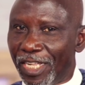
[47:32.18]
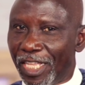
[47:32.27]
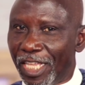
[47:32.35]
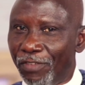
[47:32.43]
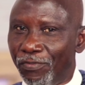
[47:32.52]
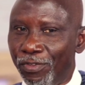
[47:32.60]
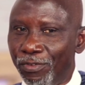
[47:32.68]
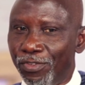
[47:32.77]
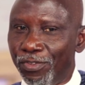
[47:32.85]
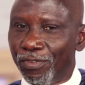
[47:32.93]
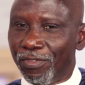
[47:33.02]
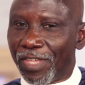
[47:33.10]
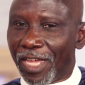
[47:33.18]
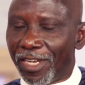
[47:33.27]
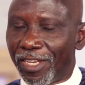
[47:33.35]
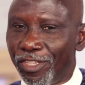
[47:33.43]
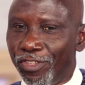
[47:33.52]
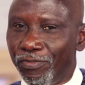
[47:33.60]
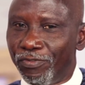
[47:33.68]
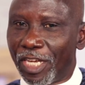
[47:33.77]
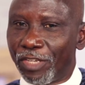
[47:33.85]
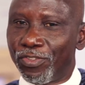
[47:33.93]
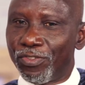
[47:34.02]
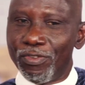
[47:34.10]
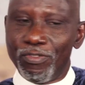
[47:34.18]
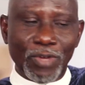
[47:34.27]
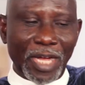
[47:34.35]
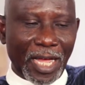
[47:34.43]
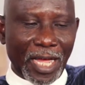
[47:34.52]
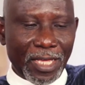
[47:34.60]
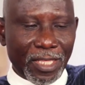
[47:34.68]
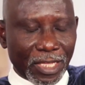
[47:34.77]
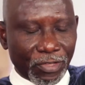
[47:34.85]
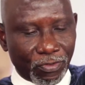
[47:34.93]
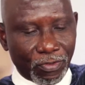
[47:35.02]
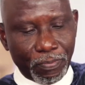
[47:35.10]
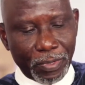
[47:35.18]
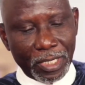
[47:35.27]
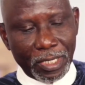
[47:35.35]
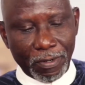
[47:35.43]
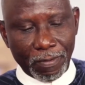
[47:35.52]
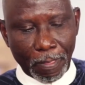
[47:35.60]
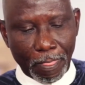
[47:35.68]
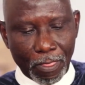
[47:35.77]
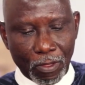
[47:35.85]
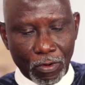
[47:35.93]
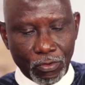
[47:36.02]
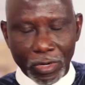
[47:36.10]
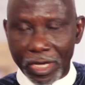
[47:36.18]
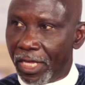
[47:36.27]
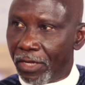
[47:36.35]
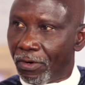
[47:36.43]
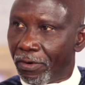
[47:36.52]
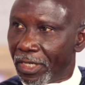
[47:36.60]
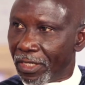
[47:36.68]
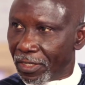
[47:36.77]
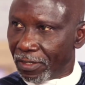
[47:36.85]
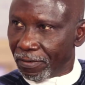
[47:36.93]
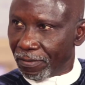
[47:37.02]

if you do that, you've just shown you are either stupid or you are ignorant.